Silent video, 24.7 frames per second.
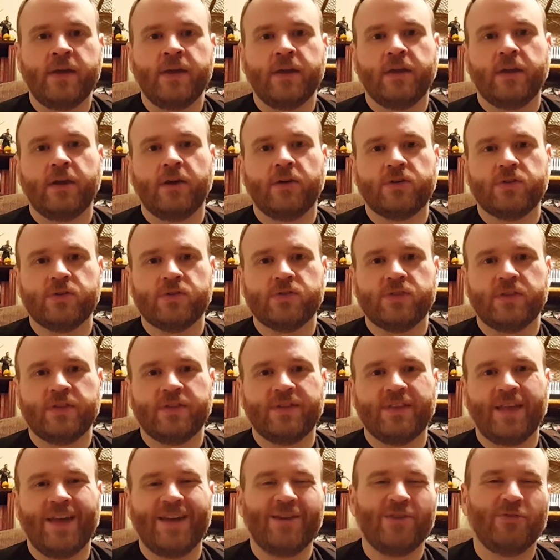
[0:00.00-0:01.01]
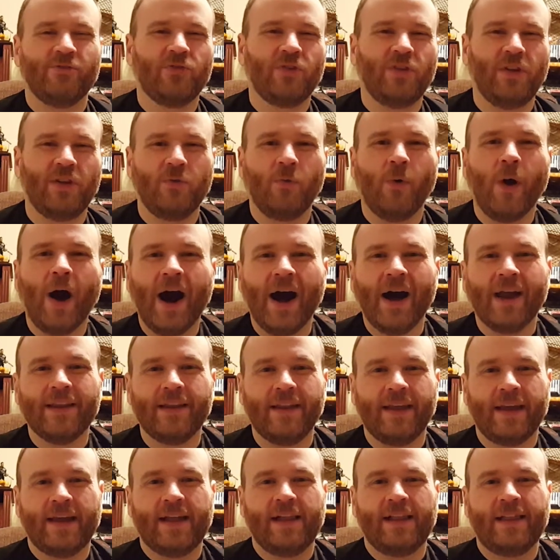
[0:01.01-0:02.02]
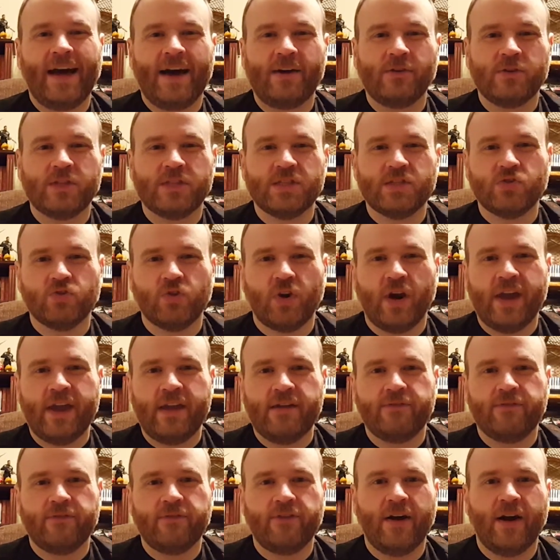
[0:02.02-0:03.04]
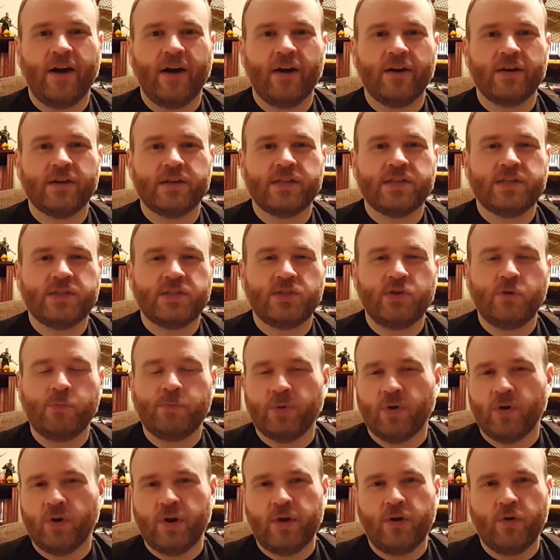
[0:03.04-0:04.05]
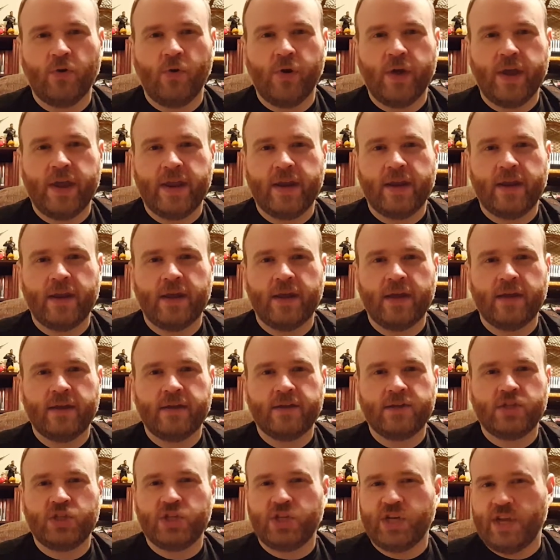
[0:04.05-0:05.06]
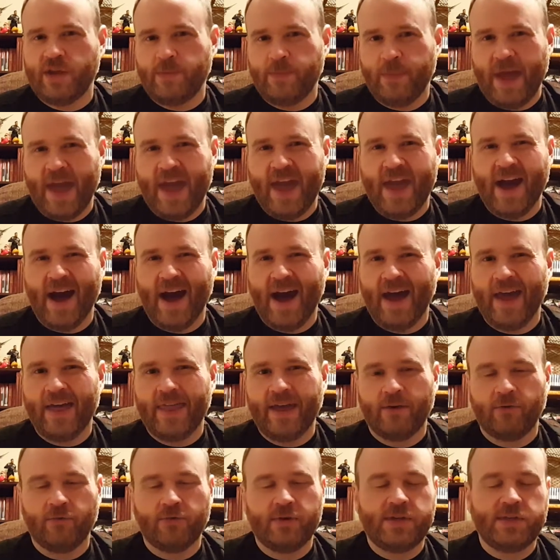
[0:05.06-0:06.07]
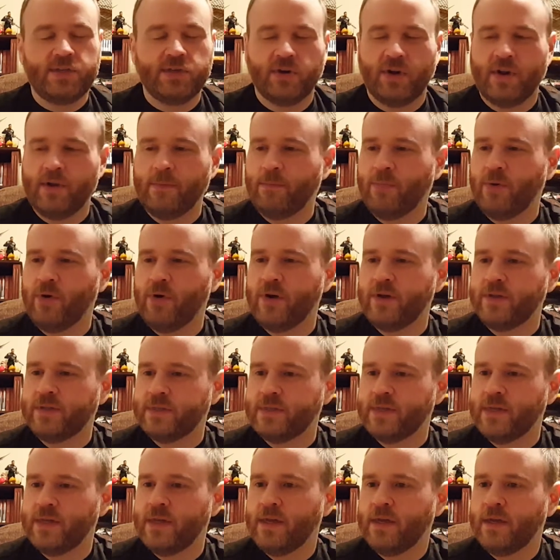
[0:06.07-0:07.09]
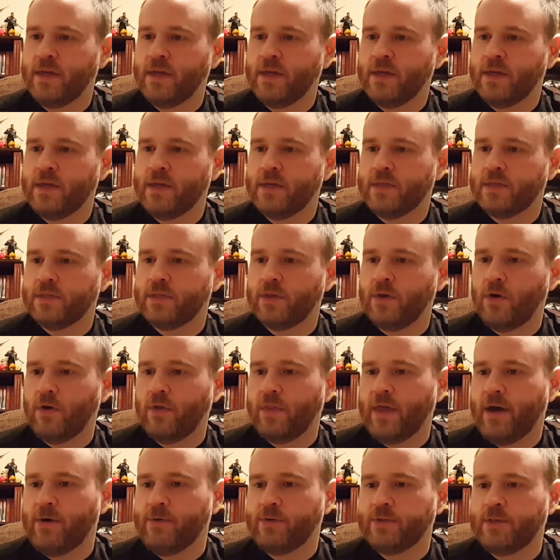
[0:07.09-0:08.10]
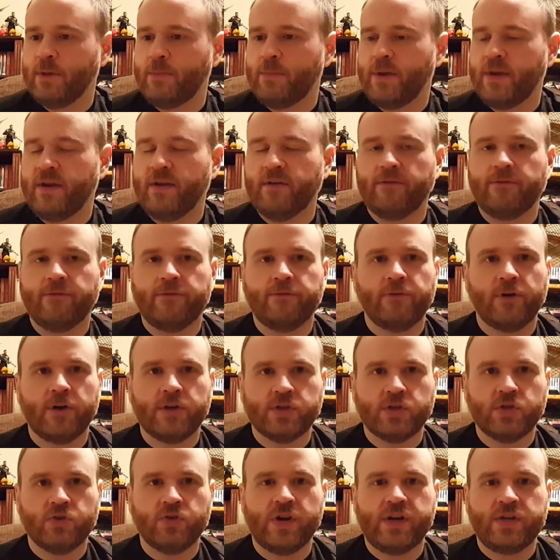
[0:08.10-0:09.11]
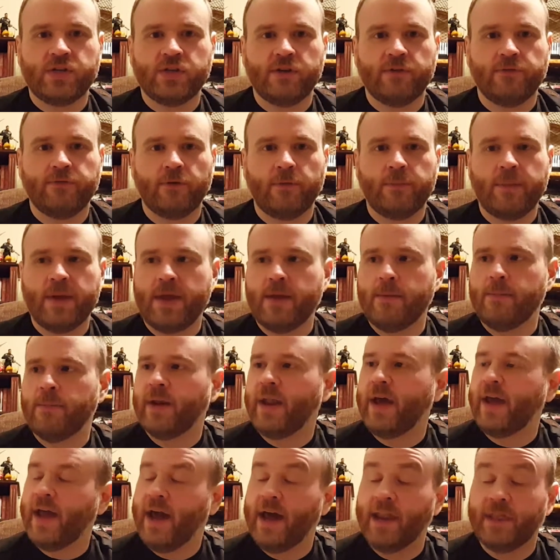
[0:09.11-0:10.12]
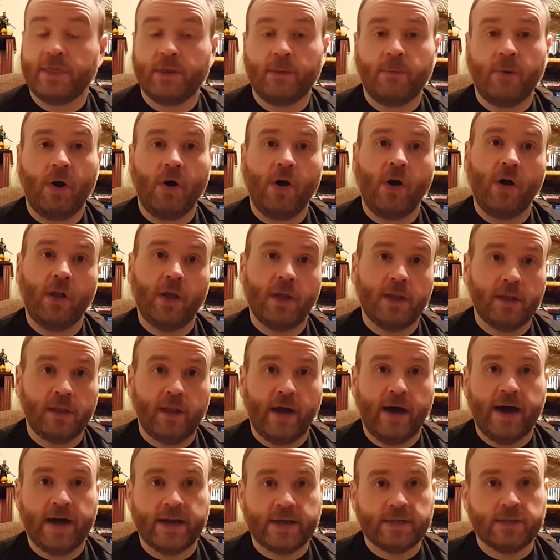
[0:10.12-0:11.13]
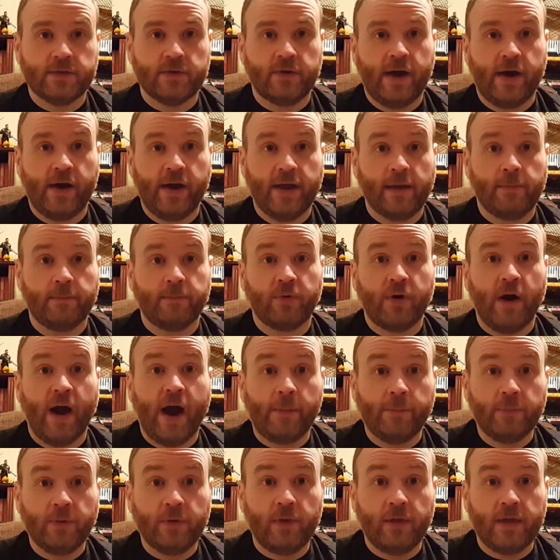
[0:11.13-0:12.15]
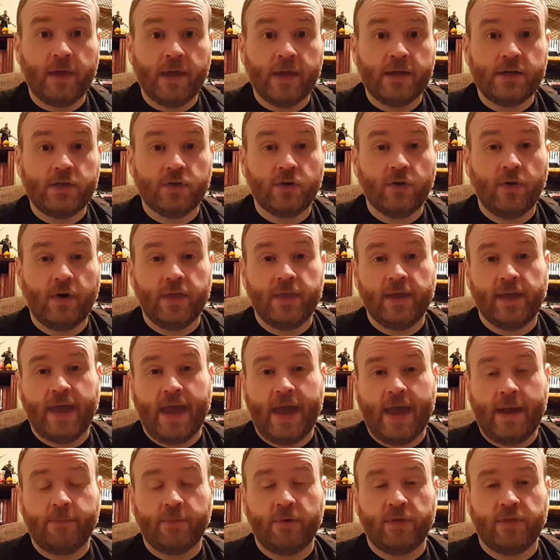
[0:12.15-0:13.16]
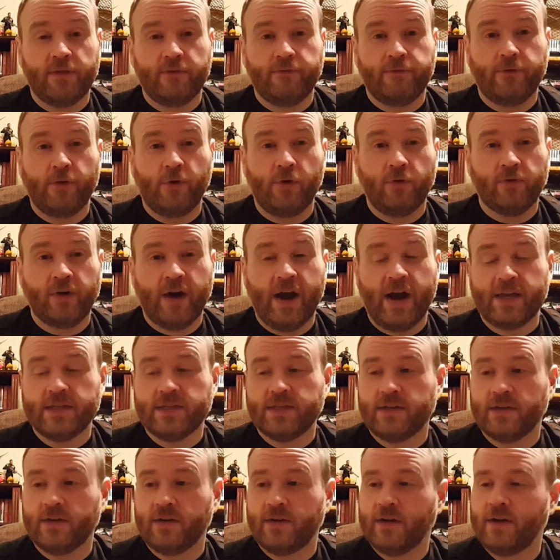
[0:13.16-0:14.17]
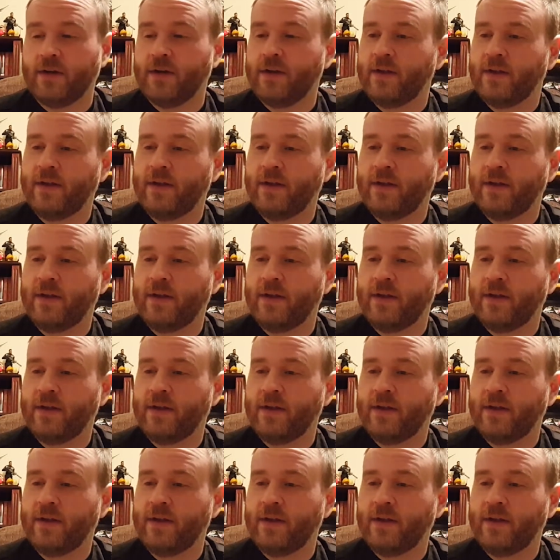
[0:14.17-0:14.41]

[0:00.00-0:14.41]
characters that you really want, like Cloud Strife, are super annoying, cheap AI that reads your inputs. So that was a bit of frustration for me, but I got them all unlocked, so now I can properly enjoy the game with the full roster.